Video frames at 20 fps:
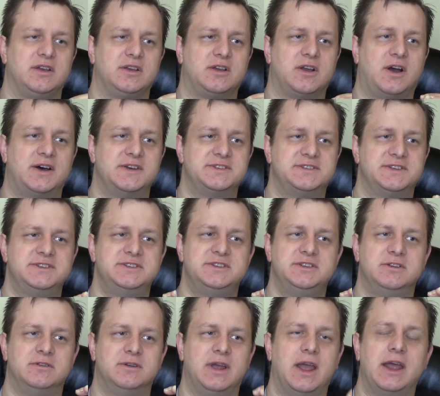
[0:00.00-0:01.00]
causes
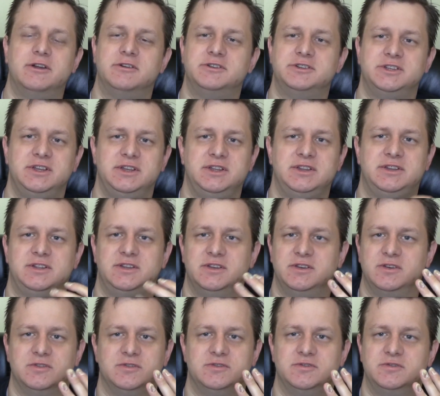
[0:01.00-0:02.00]
your energy
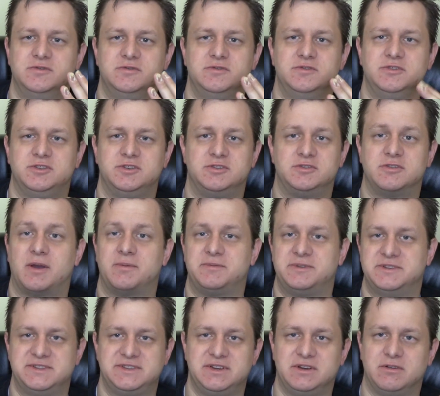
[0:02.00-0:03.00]
to drop
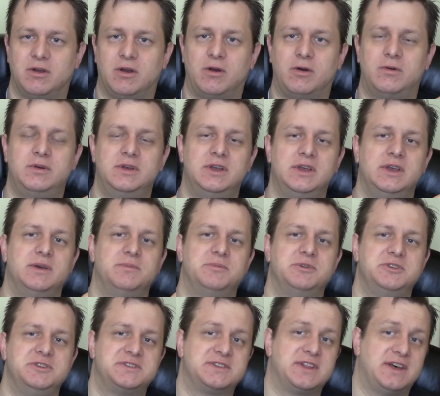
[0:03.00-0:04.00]
to 0,
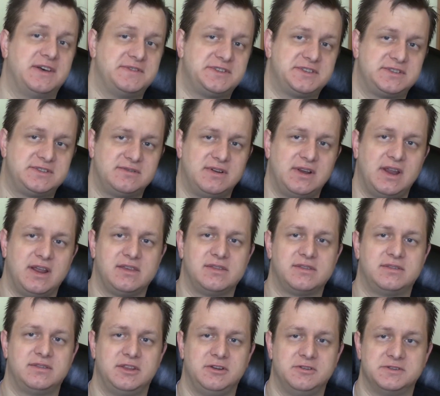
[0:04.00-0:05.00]
but you still have
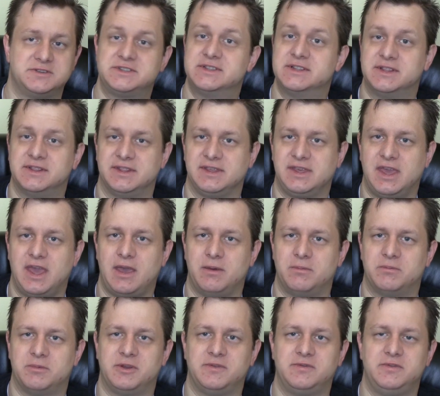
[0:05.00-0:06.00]
strength, then you're still in the
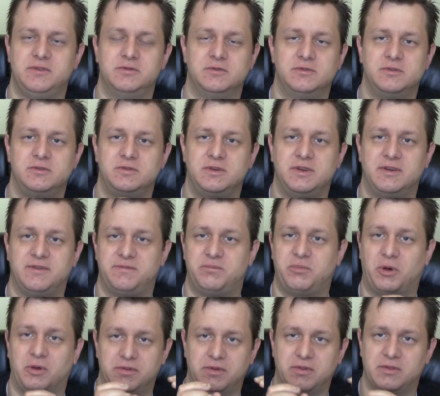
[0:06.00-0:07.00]
game. But if
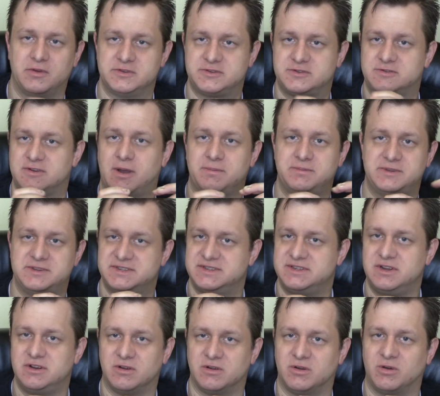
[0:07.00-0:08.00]
both of those drop to
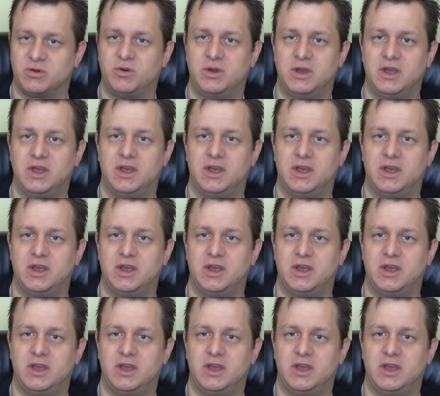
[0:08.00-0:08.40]
0